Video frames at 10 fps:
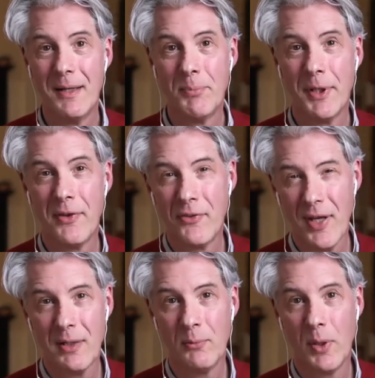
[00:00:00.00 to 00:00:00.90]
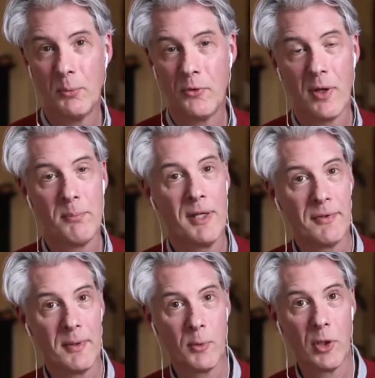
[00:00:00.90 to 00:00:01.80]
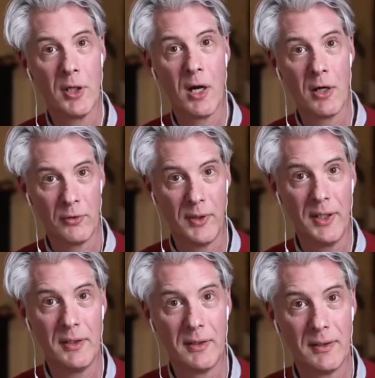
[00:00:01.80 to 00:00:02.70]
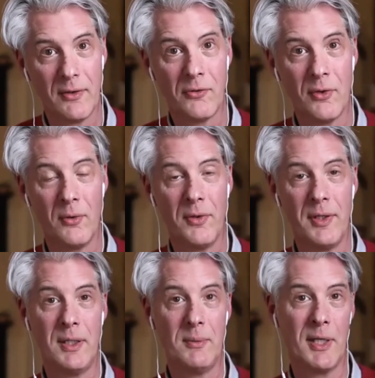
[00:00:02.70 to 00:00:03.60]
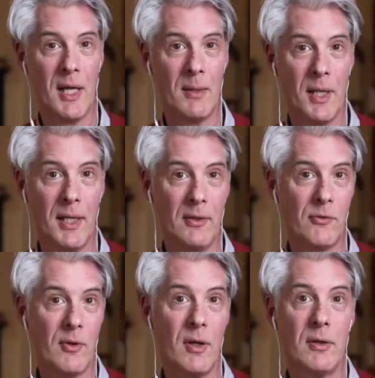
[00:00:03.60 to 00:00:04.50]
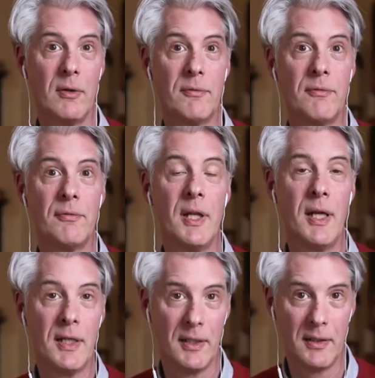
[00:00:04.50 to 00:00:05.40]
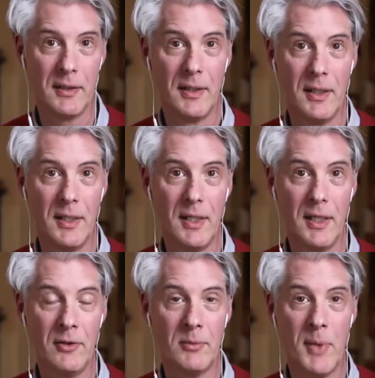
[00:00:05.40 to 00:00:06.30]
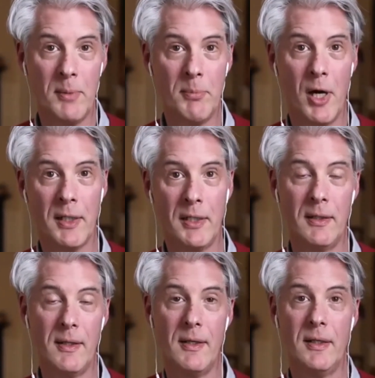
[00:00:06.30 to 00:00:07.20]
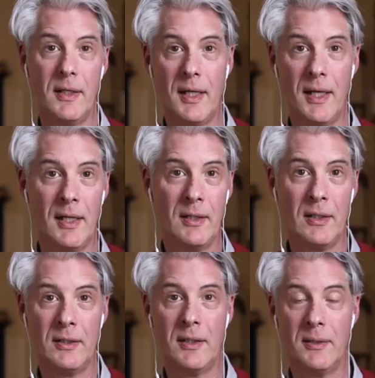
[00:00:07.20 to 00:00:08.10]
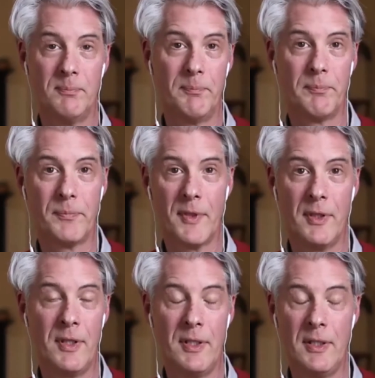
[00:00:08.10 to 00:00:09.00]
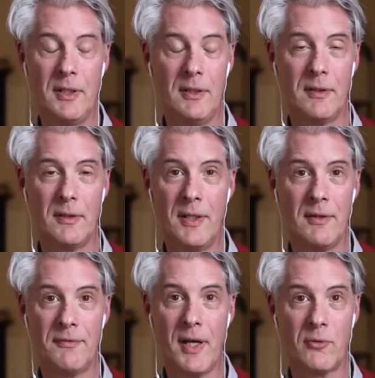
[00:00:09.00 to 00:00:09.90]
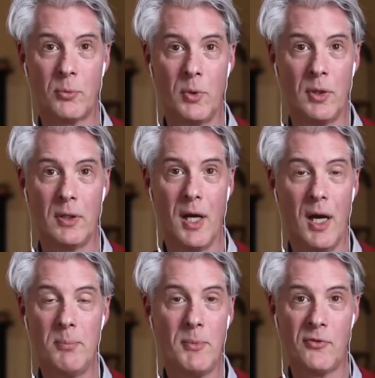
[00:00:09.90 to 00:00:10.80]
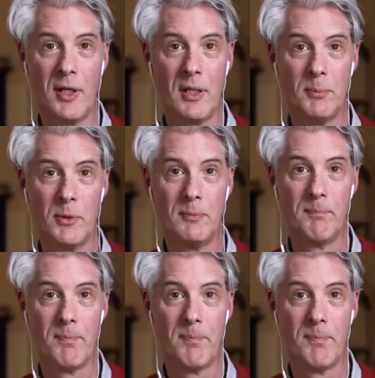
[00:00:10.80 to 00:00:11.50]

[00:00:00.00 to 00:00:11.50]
But the second one was on my femoral artery. So the metabolites flooded into my body, and the effects were unmistakable.